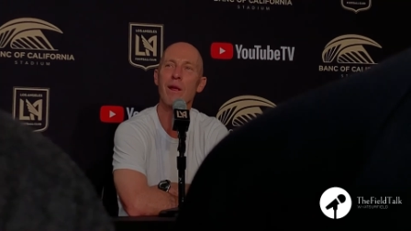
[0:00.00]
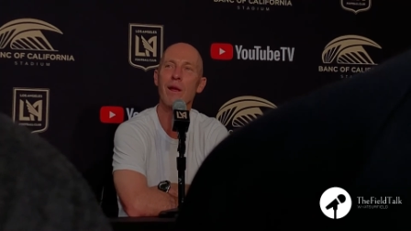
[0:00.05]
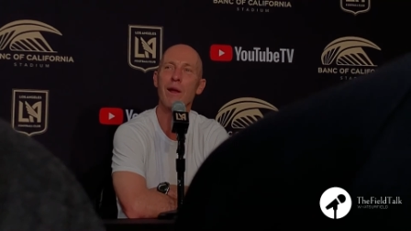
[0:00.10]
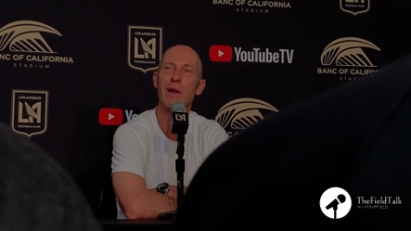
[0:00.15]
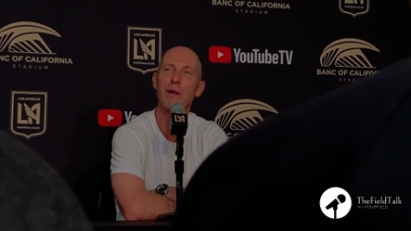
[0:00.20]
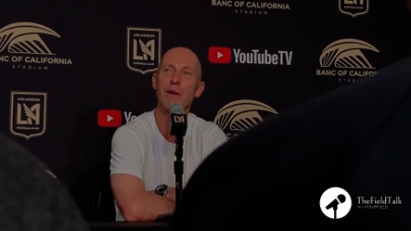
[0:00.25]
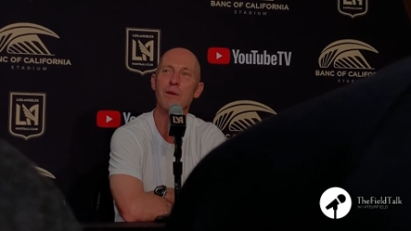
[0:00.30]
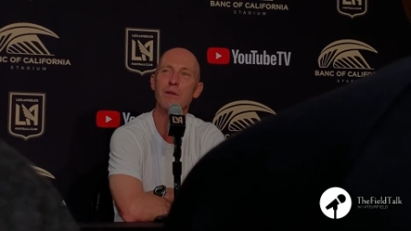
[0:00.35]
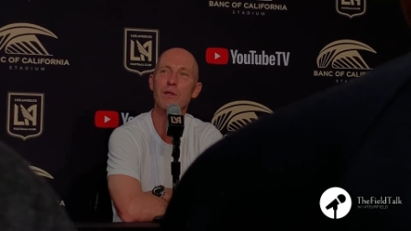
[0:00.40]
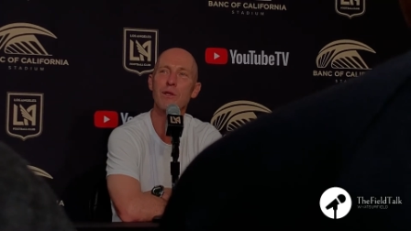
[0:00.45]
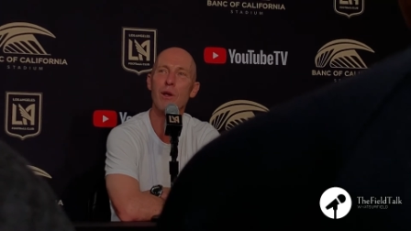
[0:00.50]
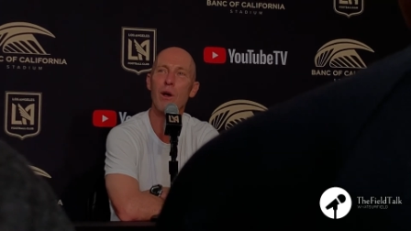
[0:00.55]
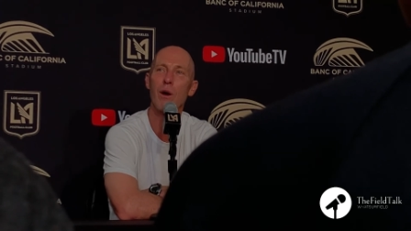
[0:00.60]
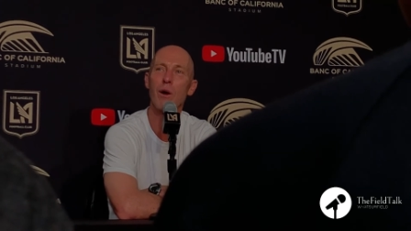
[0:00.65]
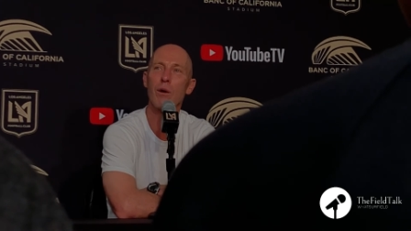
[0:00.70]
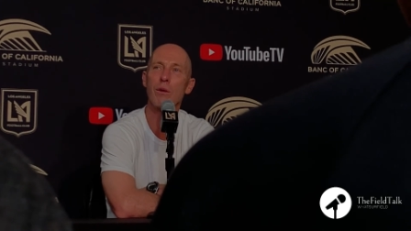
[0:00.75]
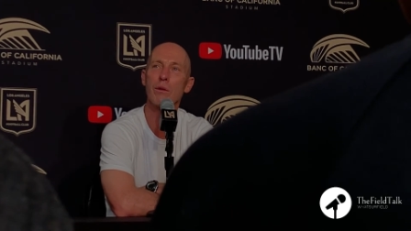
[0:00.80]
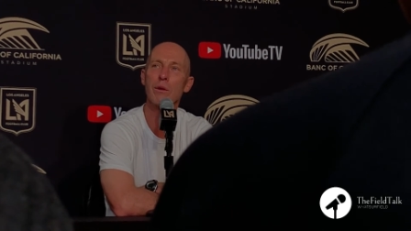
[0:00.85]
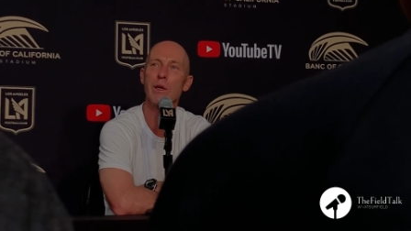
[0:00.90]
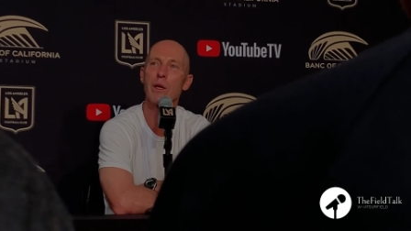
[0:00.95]
And
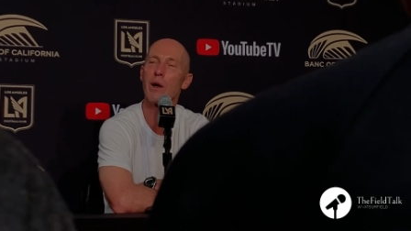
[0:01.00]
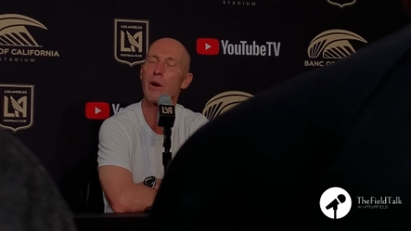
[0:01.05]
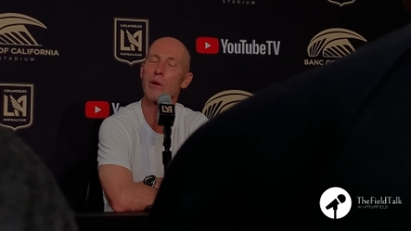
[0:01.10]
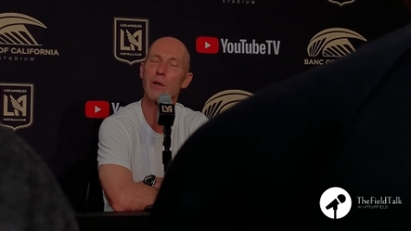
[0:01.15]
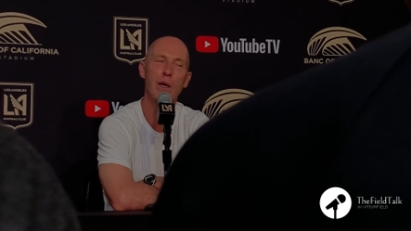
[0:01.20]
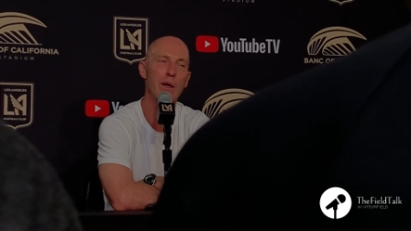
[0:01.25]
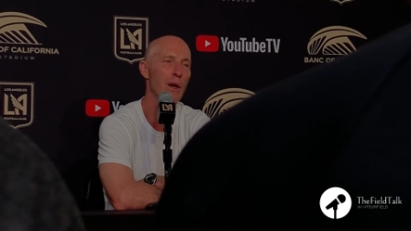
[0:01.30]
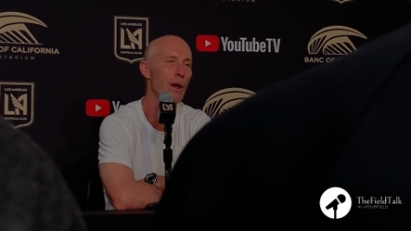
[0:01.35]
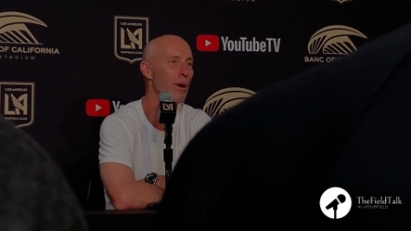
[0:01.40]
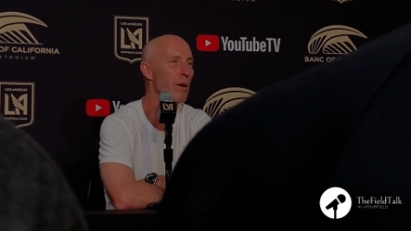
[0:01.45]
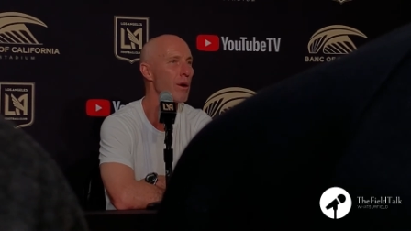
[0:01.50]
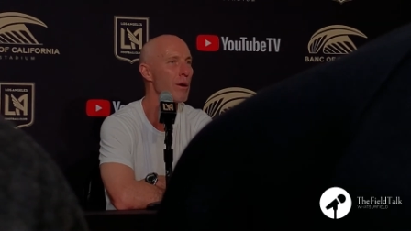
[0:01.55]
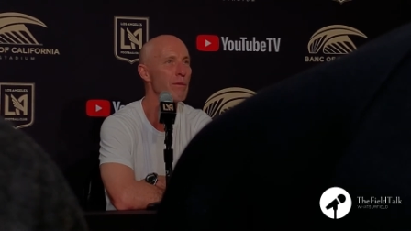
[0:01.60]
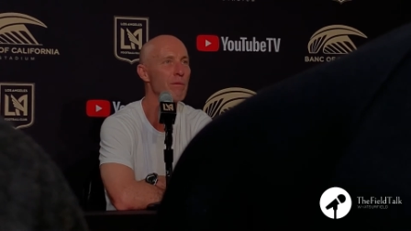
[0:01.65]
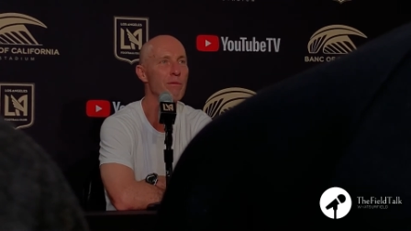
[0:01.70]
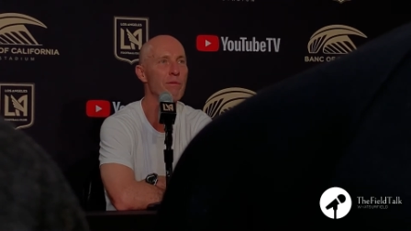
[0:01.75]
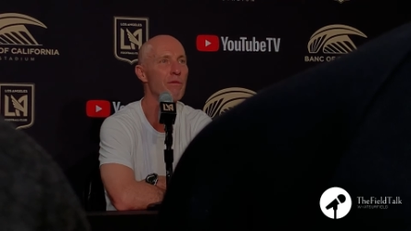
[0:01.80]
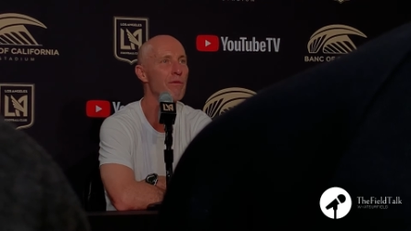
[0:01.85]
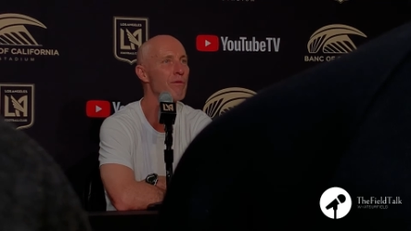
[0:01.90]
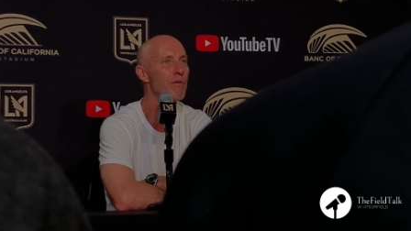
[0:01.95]
so, you know, you go
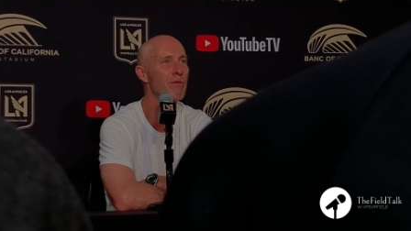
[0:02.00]
to